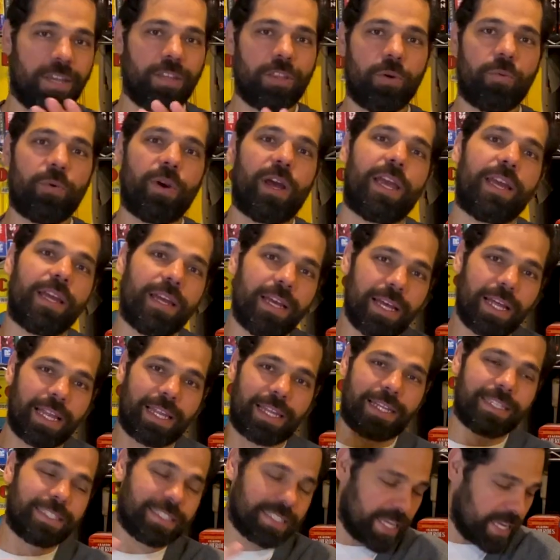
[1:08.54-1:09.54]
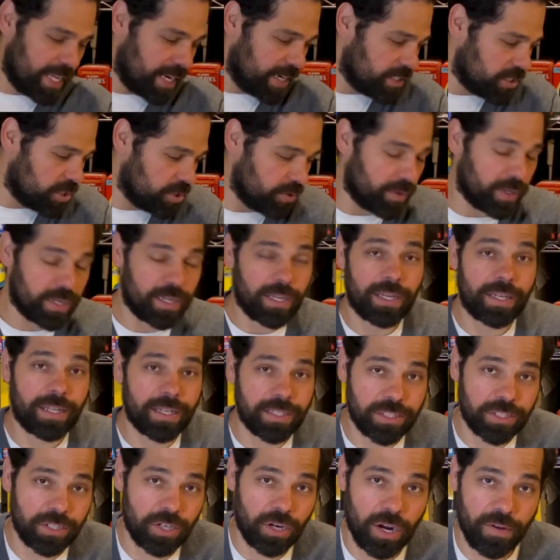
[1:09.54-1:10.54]
Either way, let's get into it.
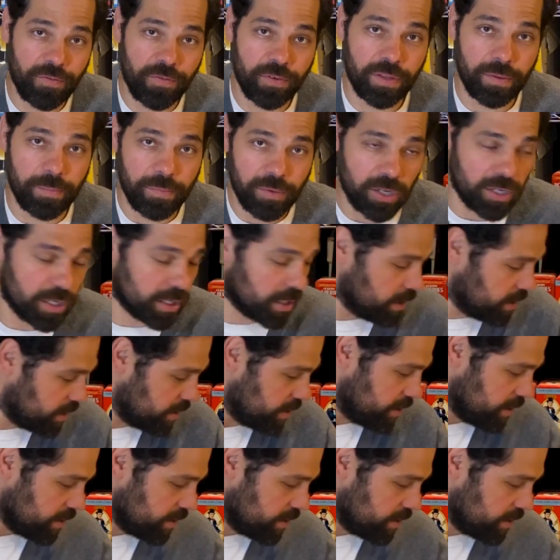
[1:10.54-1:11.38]
Let's start off with a book.